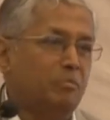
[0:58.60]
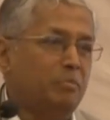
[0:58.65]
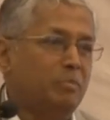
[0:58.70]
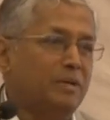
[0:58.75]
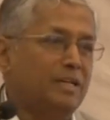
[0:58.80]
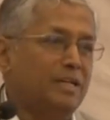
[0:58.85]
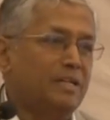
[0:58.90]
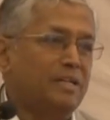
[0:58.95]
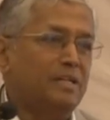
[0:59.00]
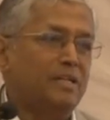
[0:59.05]

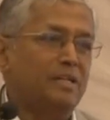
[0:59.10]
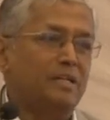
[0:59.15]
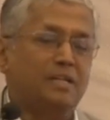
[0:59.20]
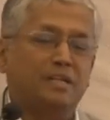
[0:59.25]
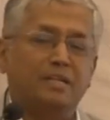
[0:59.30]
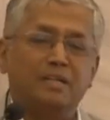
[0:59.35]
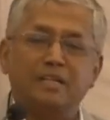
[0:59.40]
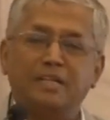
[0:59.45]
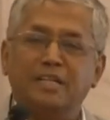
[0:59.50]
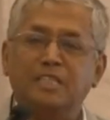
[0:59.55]
big
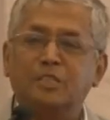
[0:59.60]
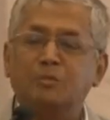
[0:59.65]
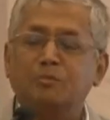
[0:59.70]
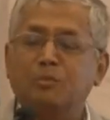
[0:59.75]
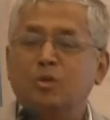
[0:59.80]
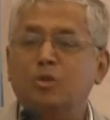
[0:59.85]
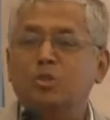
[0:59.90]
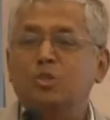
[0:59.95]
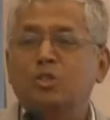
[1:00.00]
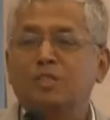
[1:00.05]
uh,
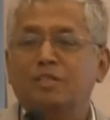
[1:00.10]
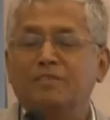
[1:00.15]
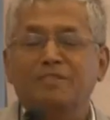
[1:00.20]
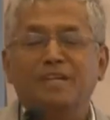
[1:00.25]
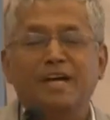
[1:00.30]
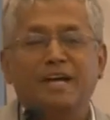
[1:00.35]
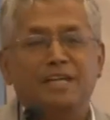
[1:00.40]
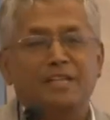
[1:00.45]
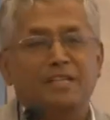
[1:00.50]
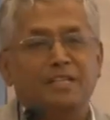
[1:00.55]
explosion of
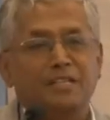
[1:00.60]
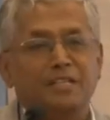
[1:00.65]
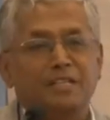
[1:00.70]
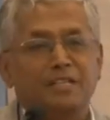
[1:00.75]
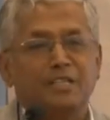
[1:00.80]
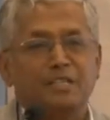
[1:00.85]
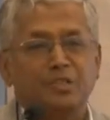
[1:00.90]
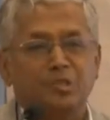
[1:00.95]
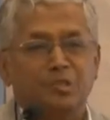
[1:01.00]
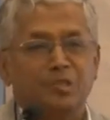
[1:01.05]
the IT
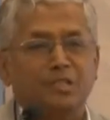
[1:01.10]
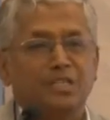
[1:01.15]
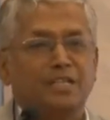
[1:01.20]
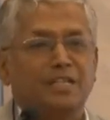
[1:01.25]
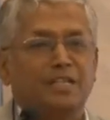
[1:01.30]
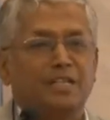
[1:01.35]
industry in